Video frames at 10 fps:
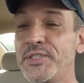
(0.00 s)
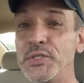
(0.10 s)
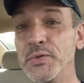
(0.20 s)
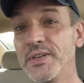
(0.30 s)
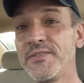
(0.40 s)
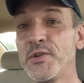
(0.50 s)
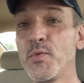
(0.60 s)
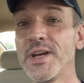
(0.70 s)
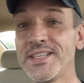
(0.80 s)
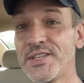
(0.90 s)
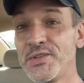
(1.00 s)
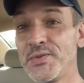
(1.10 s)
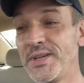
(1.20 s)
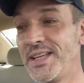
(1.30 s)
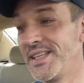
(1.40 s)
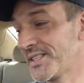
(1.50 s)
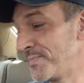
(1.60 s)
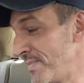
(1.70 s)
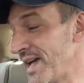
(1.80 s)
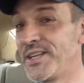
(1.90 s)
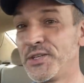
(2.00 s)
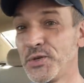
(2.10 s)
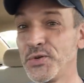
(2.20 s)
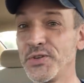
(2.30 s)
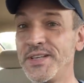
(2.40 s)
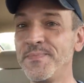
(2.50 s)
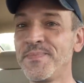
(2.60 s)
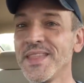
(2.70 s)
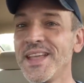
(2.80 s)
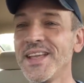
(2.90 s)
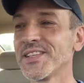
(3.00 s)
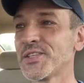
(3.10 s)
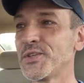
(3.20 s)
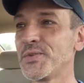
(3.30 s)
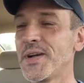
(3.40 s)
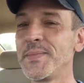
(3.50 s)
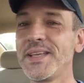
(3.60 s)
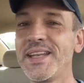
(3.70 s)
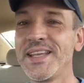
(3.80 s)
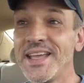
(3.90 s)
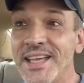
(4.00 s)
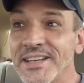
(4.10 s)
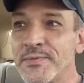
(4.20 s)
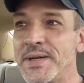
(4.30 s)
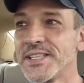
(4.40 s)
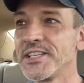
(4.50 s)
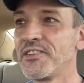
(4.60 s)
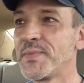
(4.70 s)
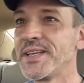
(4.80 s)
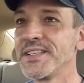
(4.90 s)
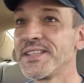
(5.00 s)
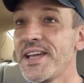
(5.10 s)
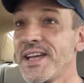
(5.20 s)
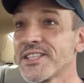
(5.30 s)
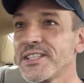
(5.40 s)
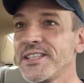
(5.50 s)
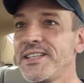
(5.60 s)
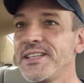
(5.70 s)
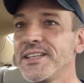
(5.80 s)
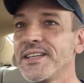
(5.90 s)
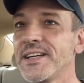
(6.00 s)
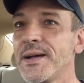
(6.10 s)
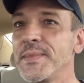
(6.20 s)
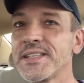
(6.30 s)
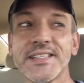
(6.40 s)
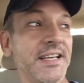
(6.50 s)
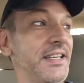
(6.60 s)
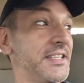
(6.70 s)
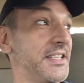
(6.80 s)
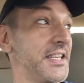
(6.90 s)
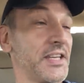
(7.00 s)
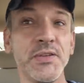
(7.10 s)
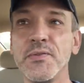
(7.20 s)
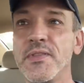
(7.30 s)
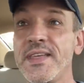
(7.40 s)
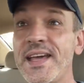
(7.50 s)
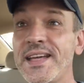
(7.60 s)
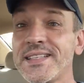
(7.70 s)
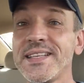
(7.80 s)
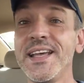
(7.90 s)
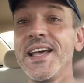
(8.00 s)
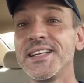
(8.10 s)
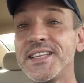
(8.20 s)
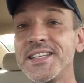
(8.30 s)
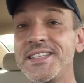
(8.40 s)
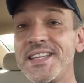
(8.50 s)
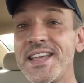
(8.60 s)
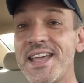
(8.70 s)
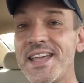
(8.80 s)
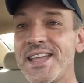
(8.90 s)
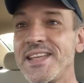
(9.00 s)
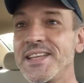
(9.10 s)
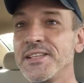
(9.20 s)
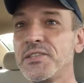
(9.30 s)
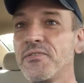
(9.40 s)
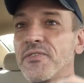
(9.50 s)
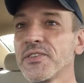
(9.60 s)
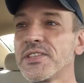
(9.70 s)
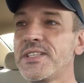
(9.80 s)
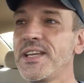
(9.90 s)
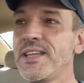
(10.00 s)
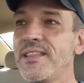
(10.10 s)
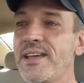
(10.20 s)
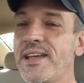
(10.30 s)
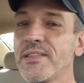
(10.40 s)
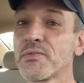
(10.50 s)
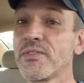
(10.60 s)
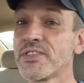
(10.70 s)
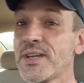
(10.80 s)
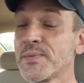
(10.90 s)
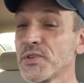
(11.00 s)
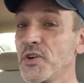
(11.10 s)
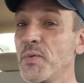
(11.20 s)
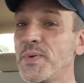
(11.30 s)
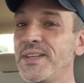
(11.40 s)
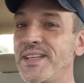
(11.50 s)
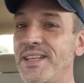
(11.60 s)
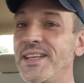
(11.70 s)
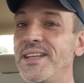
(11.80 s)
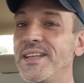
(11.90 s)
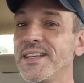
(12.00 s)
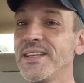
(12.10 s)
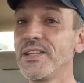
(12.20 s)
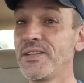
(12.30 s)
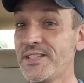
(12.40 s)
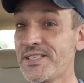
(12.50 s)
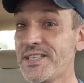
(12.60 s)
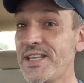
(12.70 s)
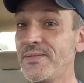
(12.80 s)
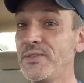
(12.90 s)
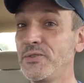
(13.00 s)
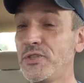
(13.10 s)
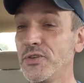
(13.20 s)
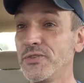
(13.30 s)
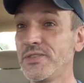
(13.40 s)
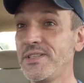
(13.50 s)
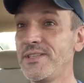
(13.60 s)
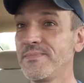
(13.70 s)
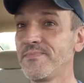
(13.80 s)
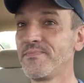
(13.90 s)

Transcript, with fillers: do it if you want to. It's mandatory. So I'm getting ahead of myself because actually I'm excited to tell you that today is the first day that thrift shops are open in the state of New Jersey.